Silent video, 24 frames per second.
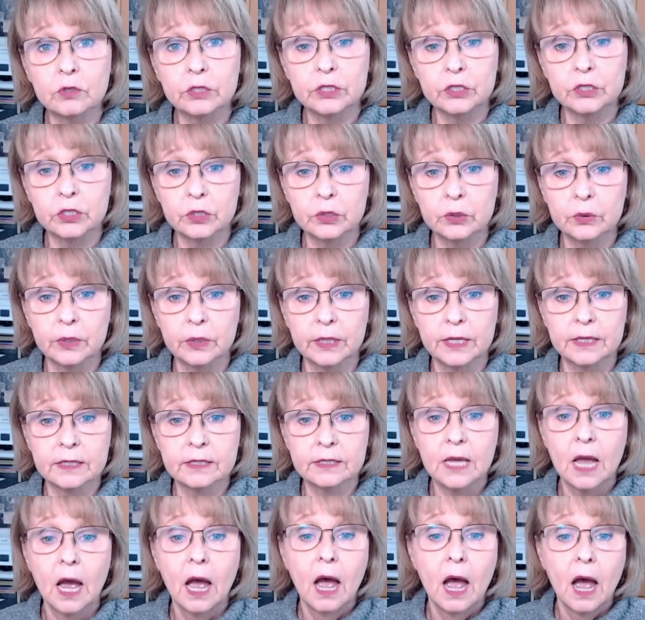do is
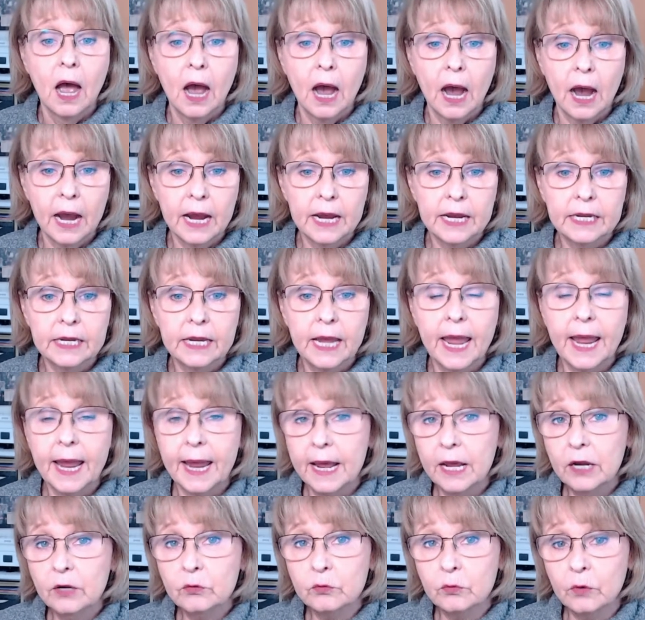I
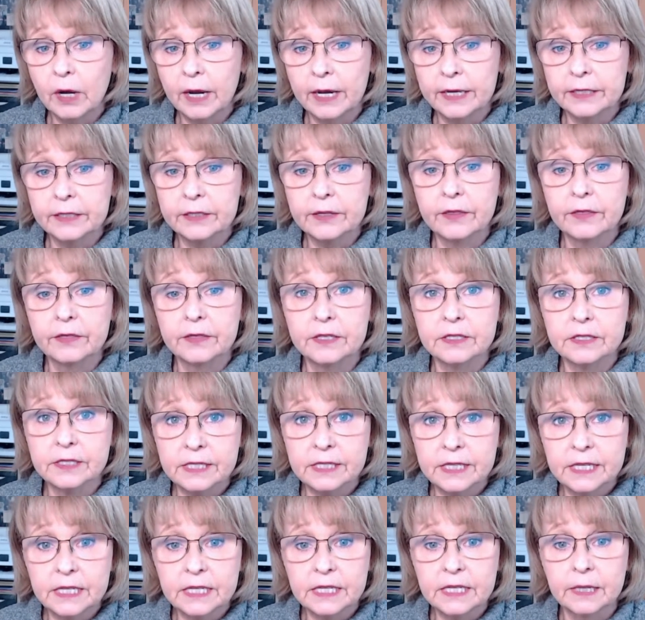handwrite the
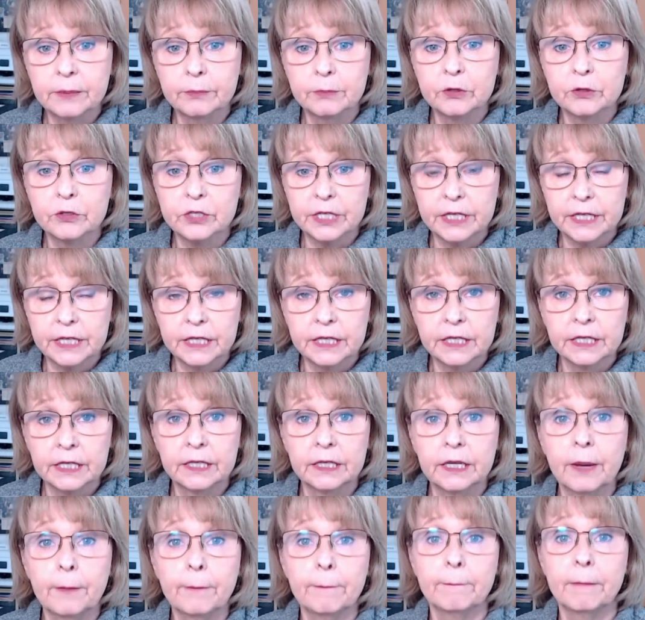scene numbers
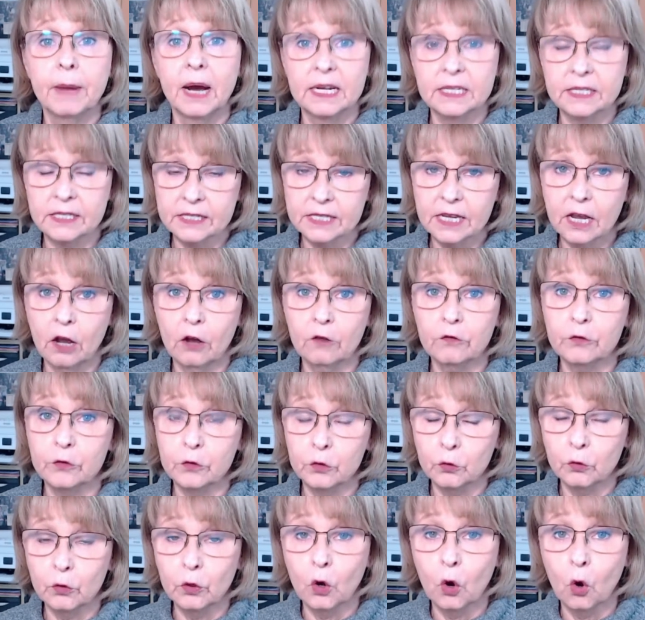in myself
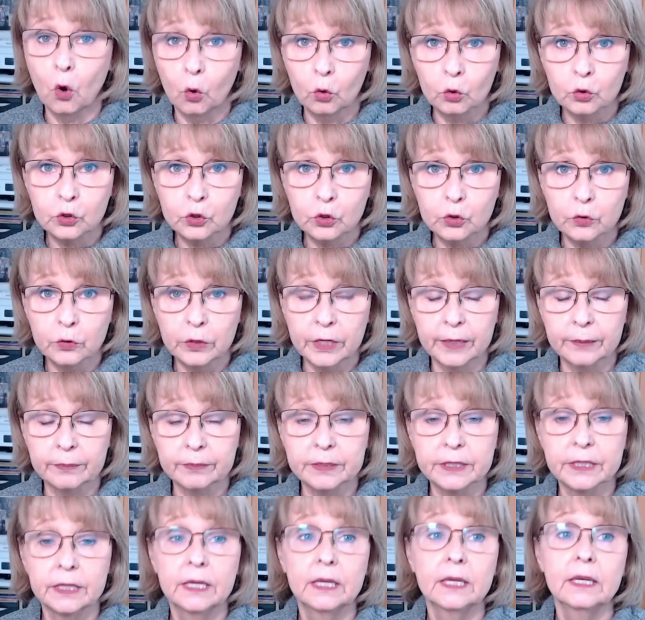through the whole script,